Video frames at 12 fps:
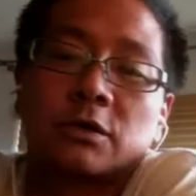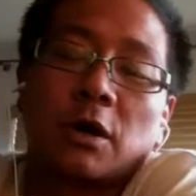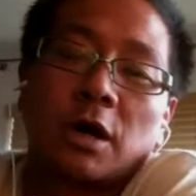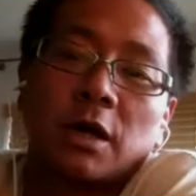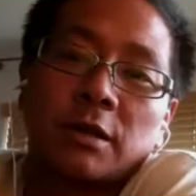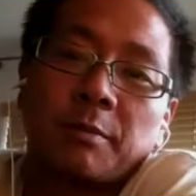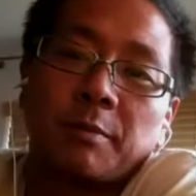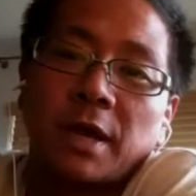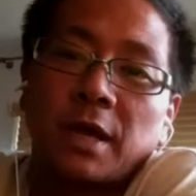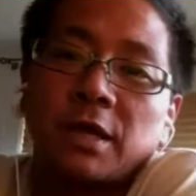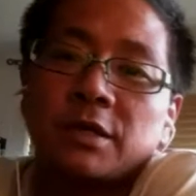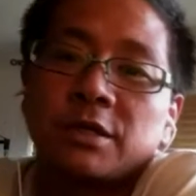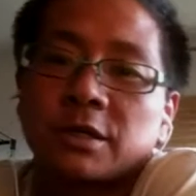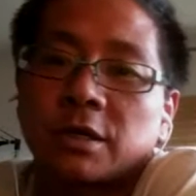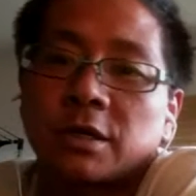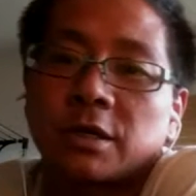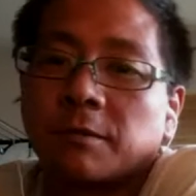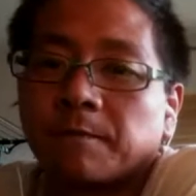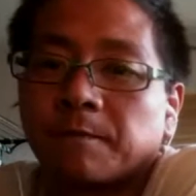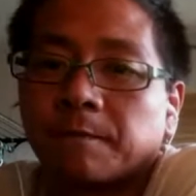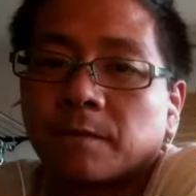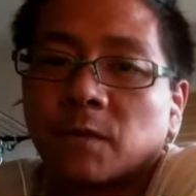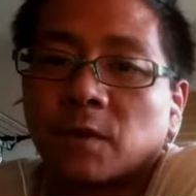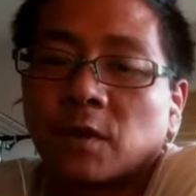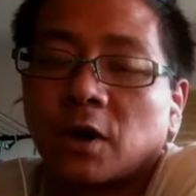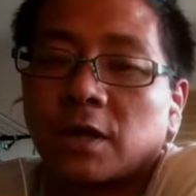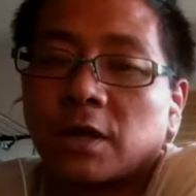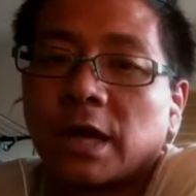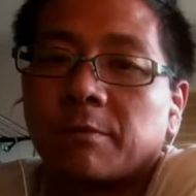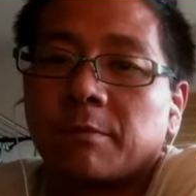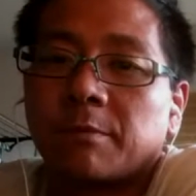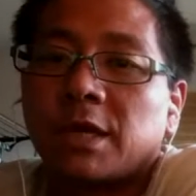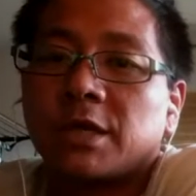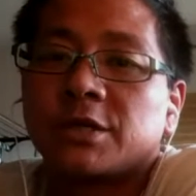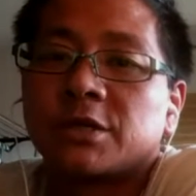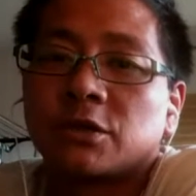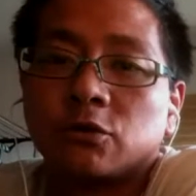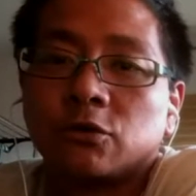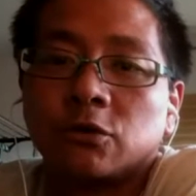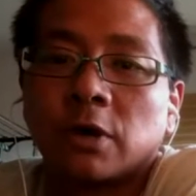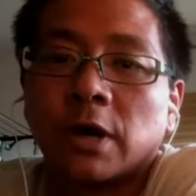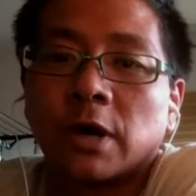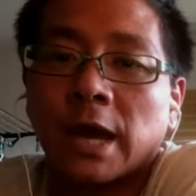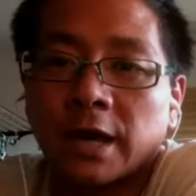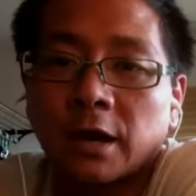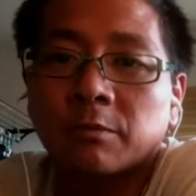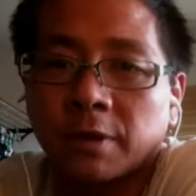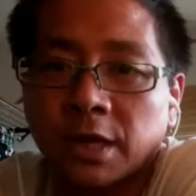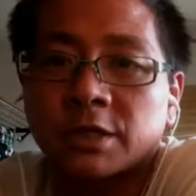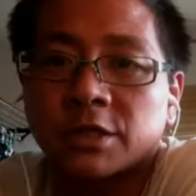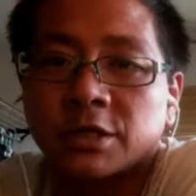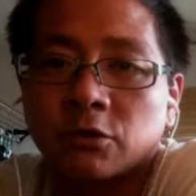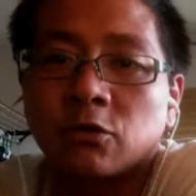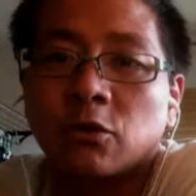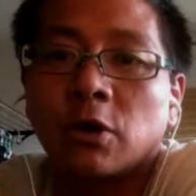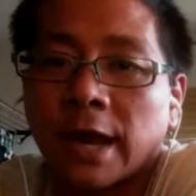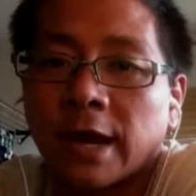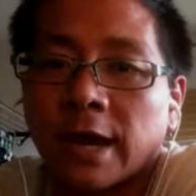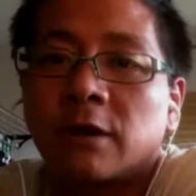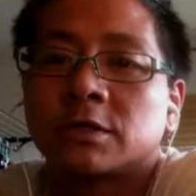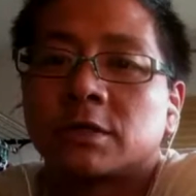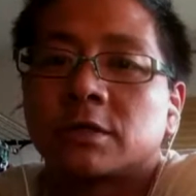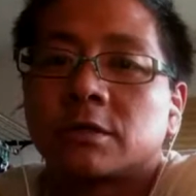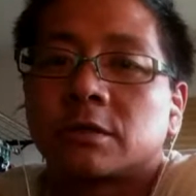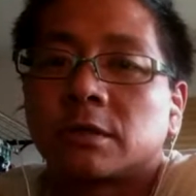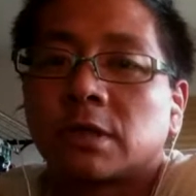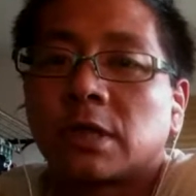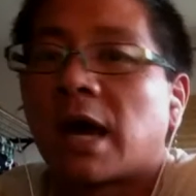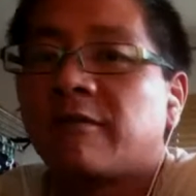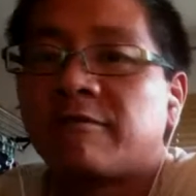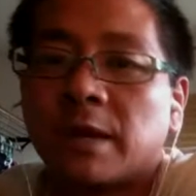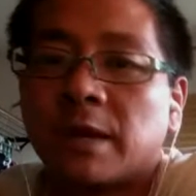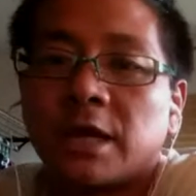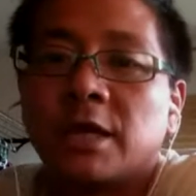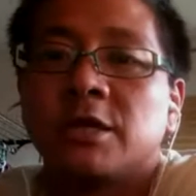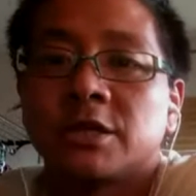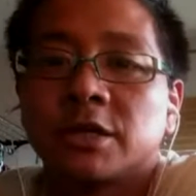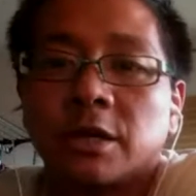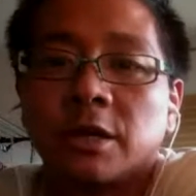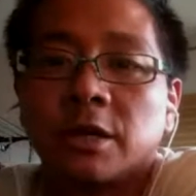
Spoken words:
on the page, on that page, the Google Hangout page, the Google Hangouts live page,